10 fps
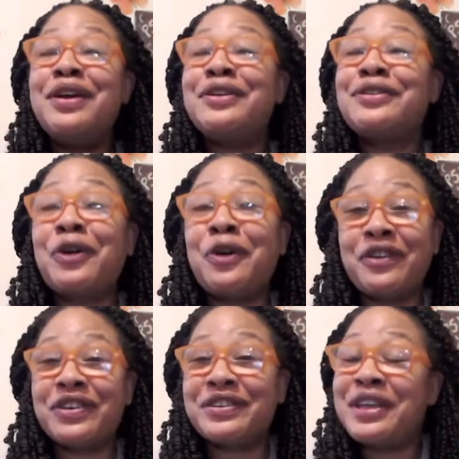
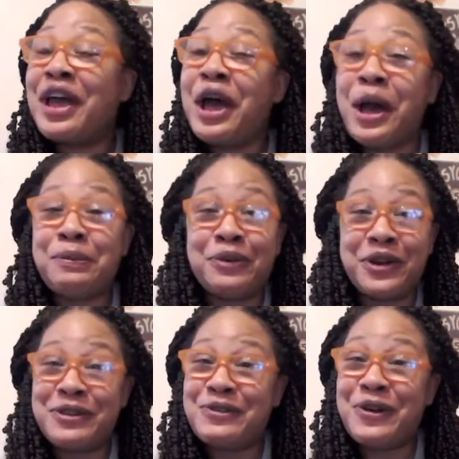Taurus, I pray
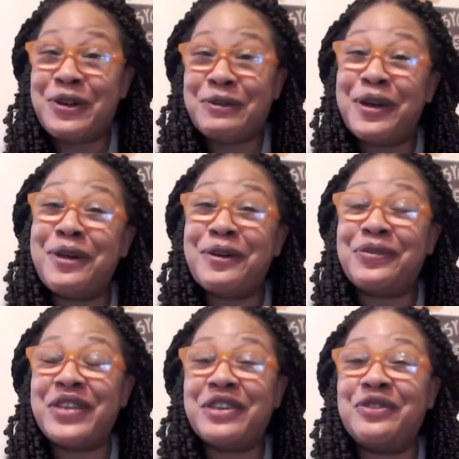you all are well.
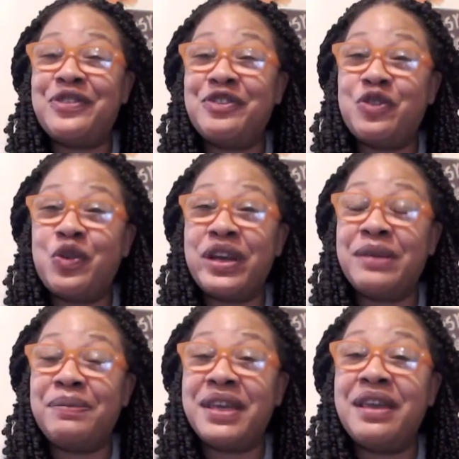Thank you for joining
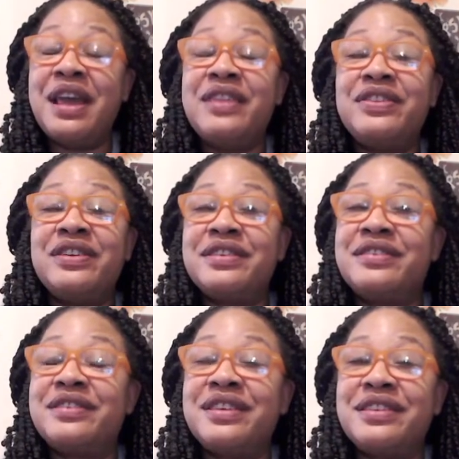me. This is
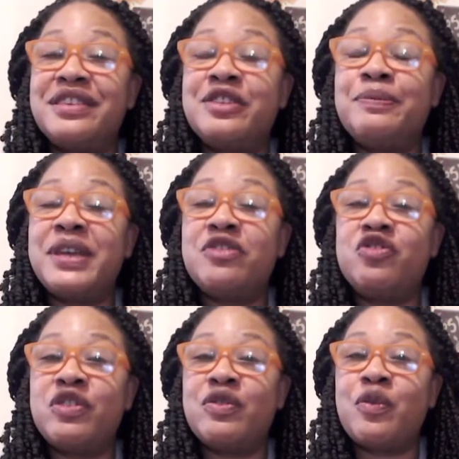intended to be a
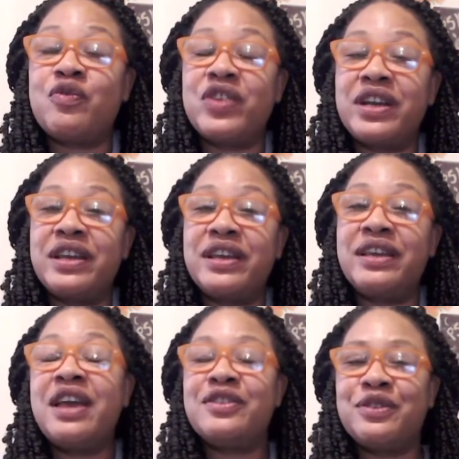general reading,
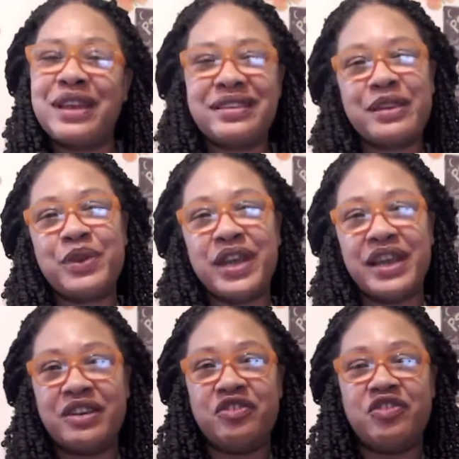so let's see what
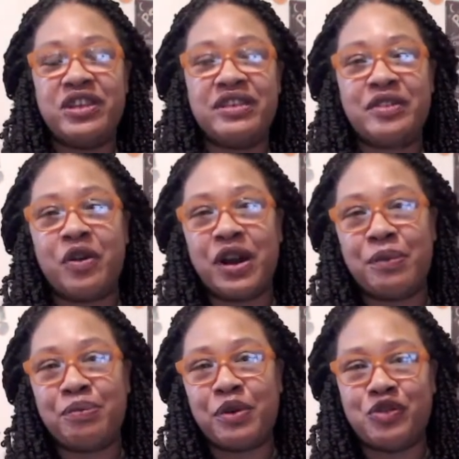energies are
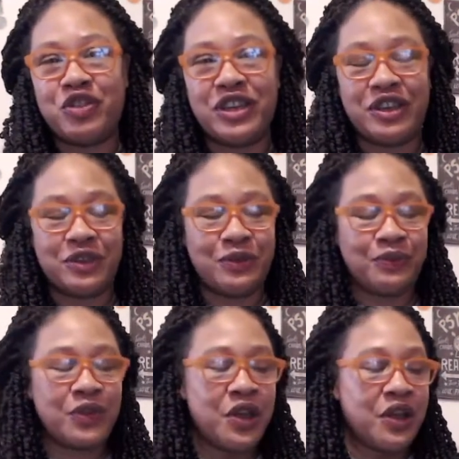approaching you.
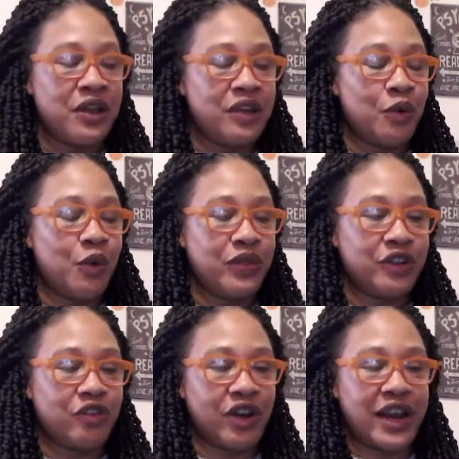On the
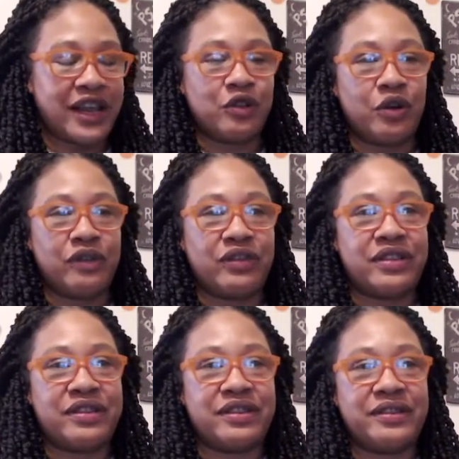crack,
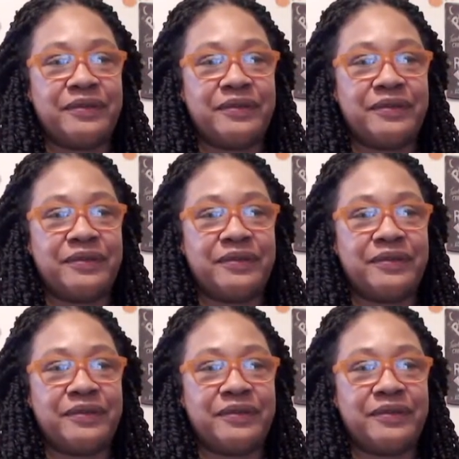Taurus.